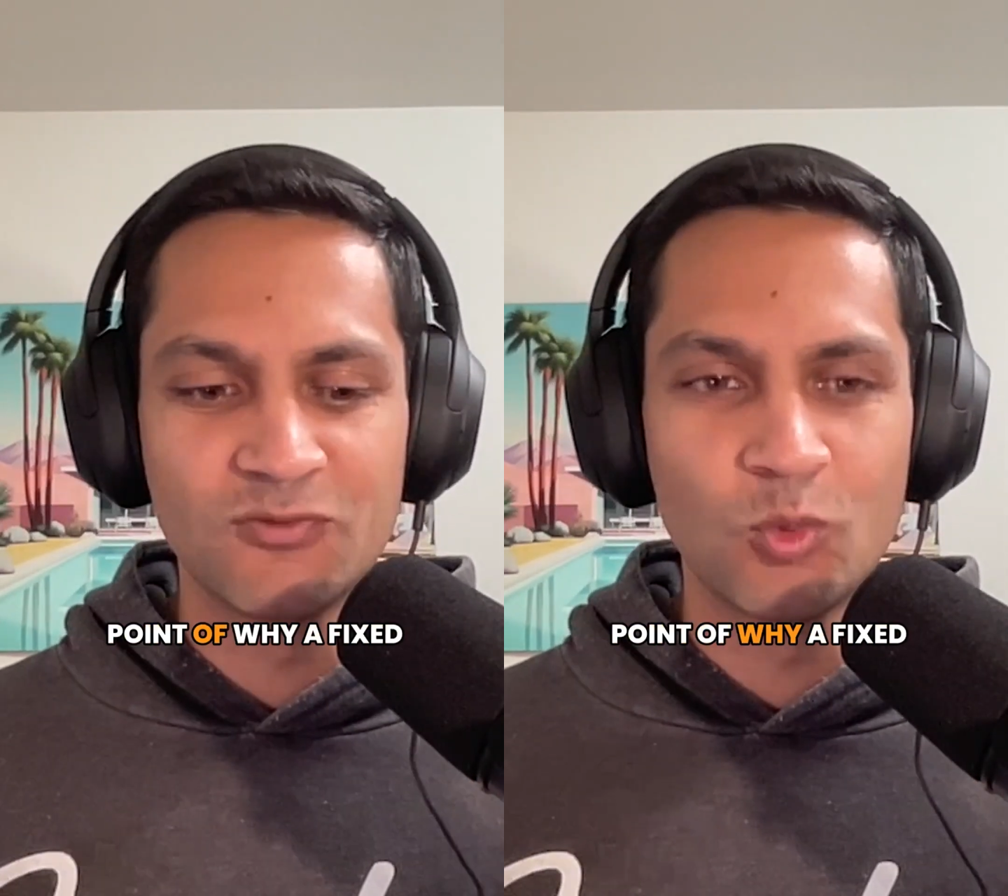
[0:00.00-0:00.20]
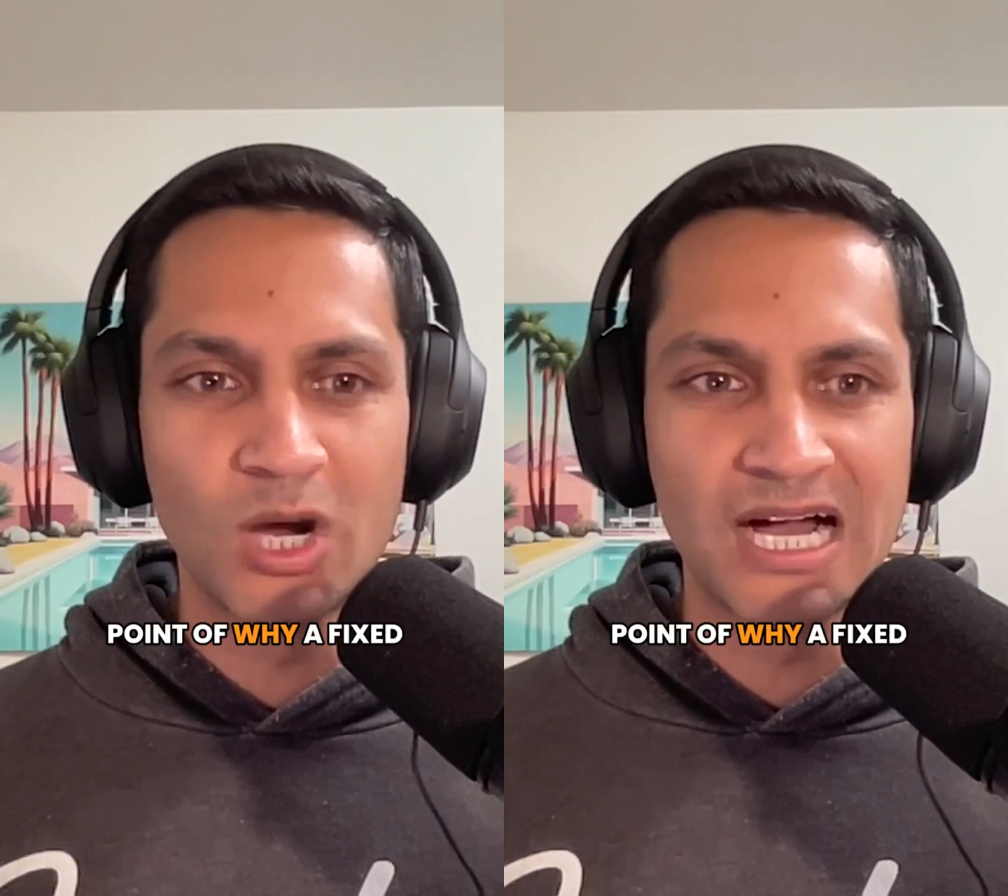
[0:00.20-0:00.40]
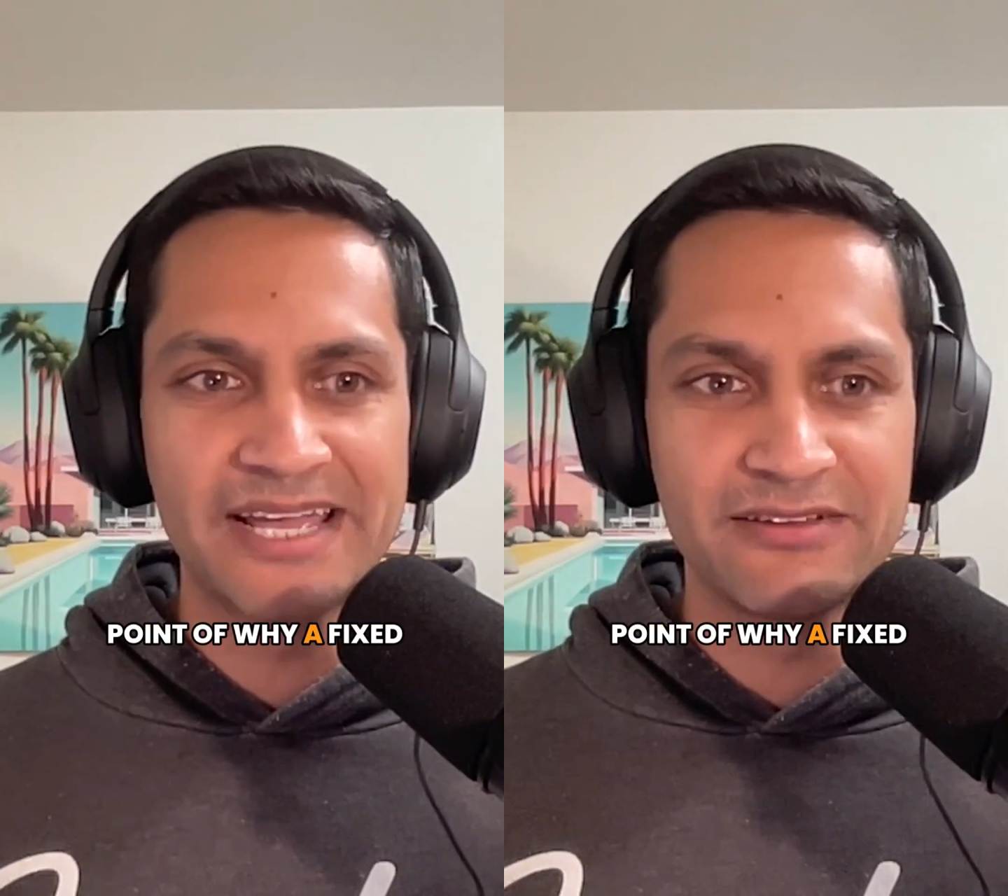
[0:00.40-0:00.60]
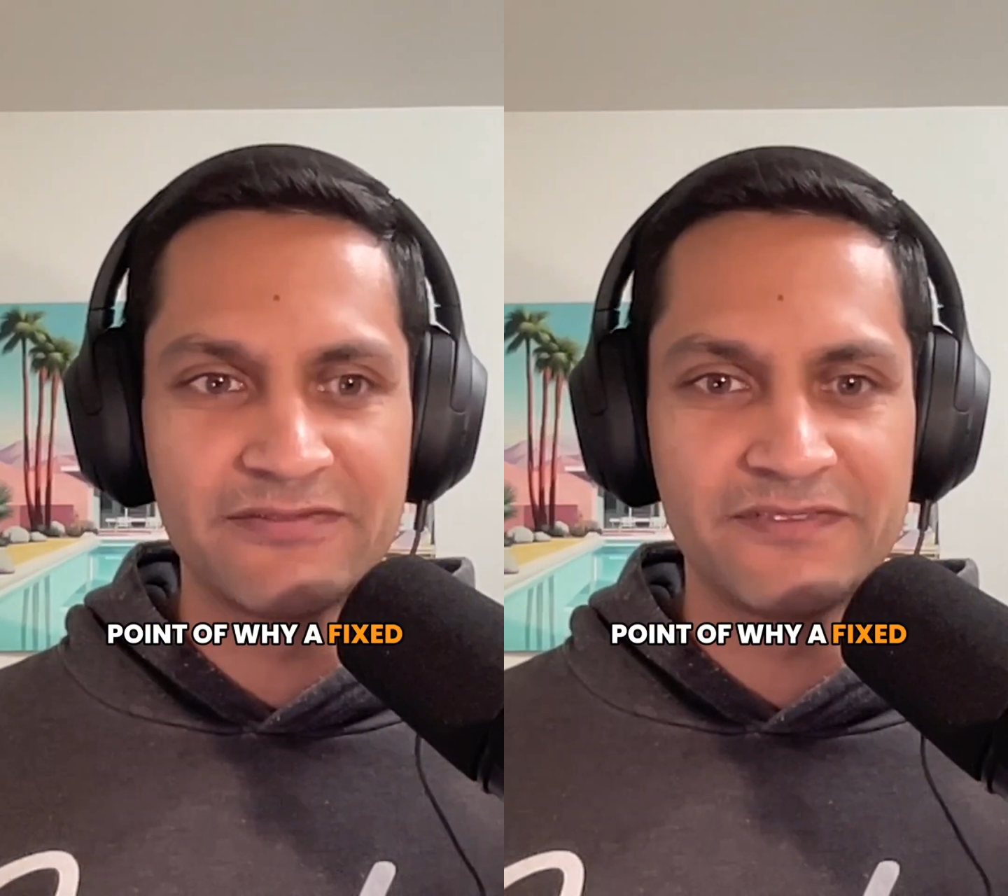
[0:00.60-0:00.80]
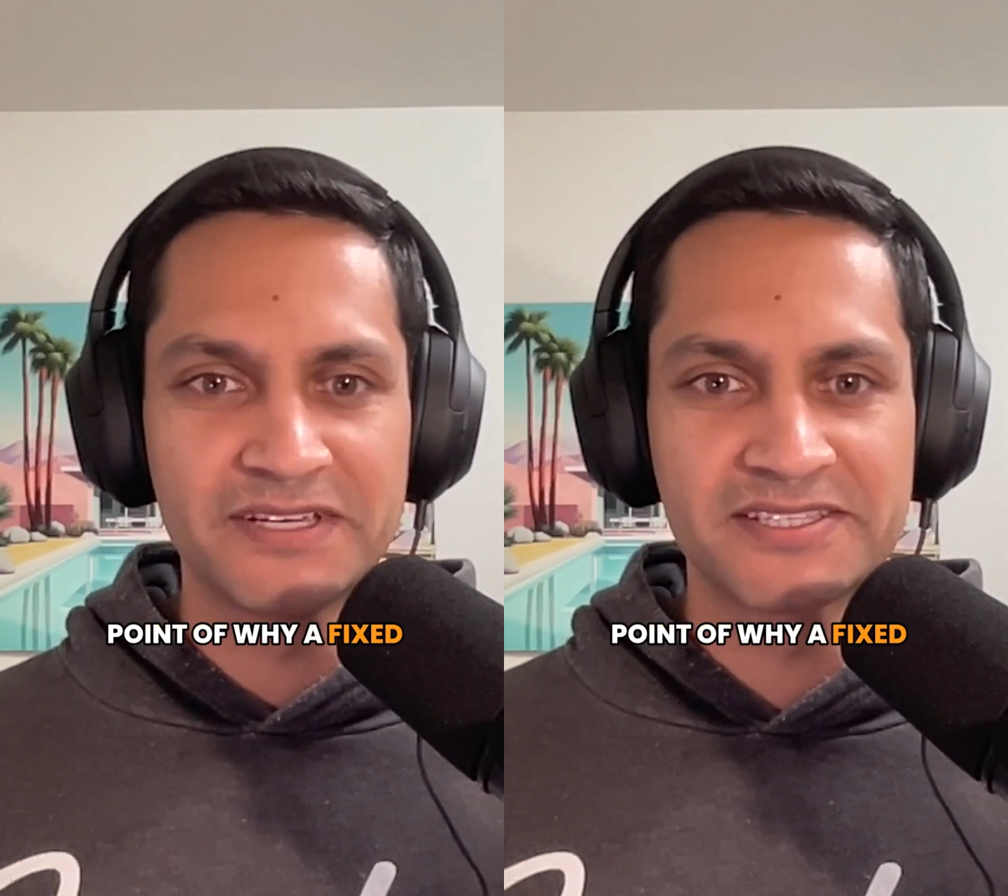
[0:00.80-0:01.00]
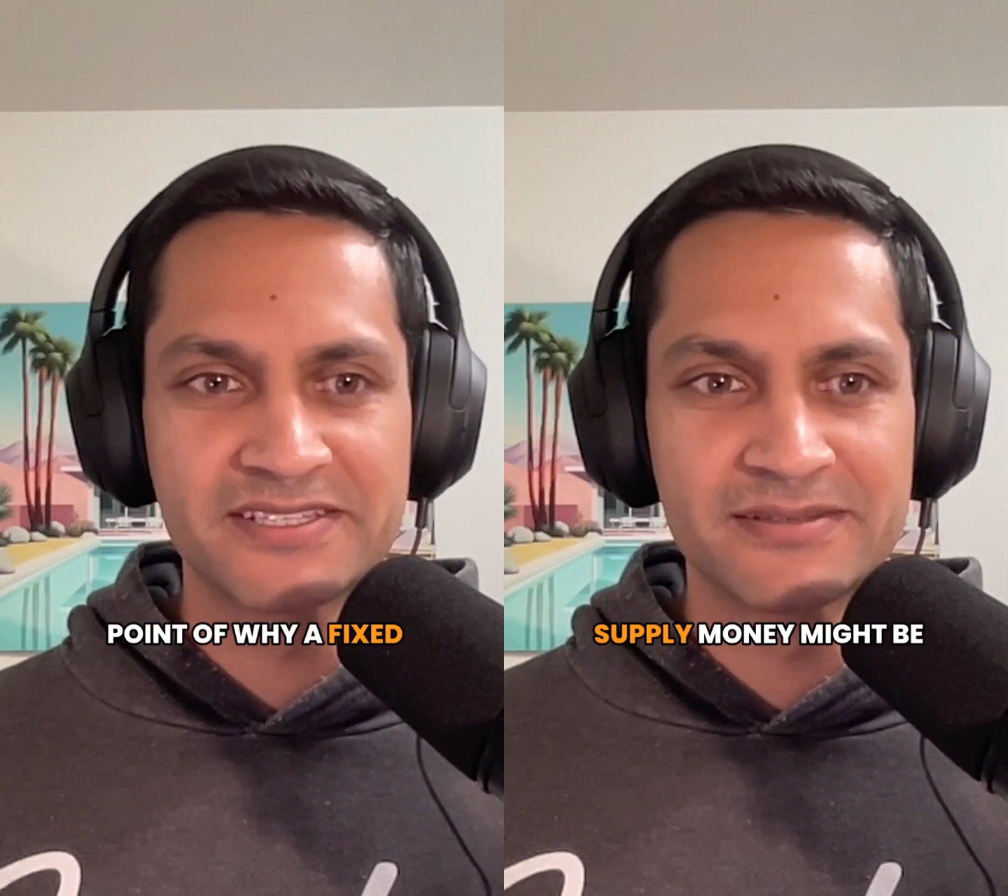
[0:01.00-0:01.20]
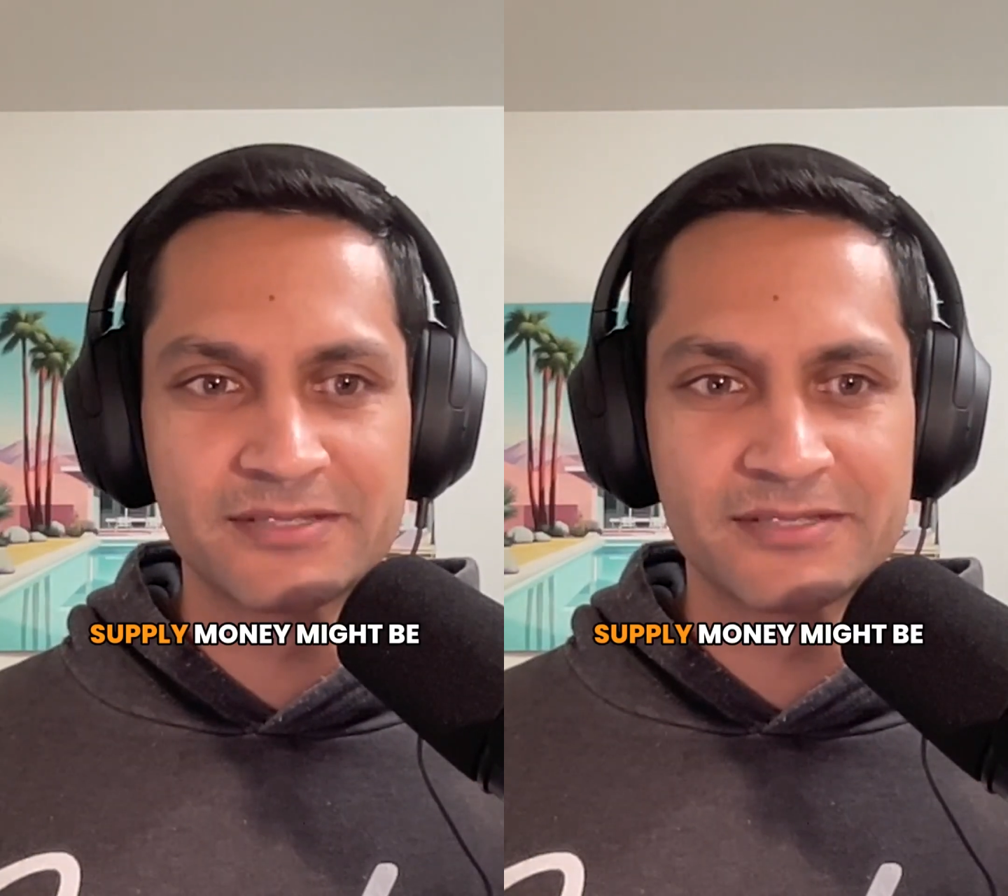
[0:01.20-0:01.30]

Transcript: of why a fixed